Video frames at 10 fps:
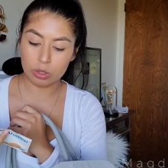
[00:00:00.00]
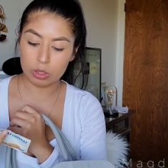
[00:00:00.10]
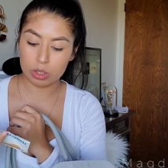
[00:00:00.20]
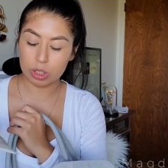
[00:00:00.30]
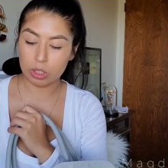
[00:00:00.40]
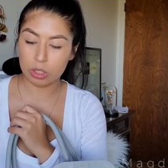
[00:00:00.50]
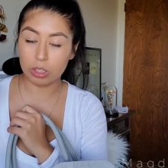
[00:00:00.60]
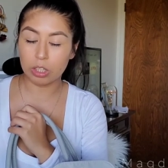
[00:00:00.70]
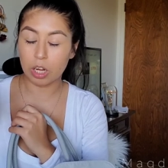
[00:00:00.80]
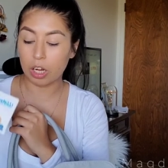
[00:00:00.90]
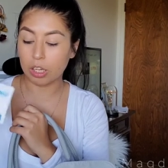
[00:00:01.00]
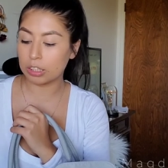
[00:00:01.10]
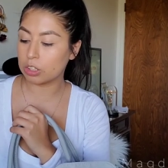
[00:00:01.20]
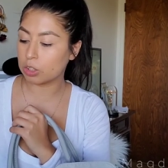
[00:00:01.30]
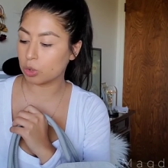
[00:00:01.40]
the
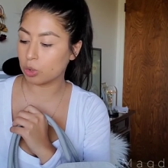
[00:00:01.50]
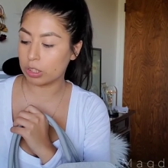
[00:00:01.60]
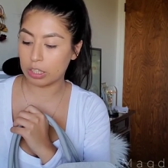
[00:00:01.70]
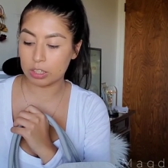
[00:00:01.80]
August twentieth,